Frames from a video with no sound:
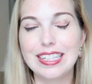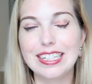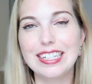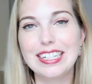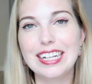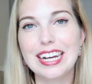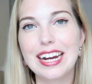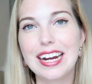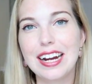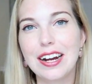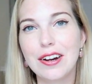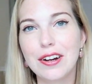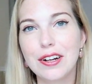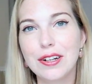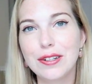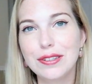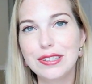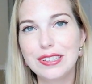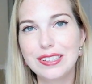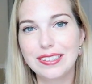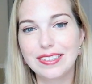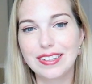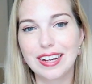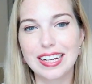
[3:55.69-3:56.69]
the
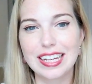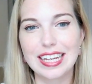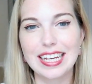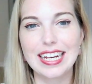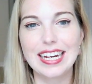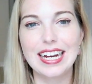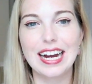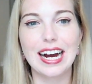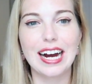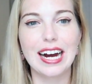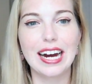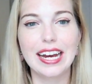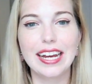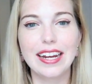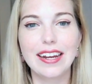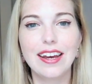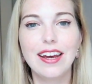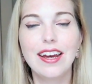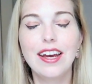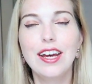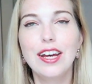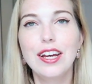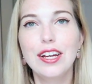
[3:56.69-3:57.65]
tarot study guide.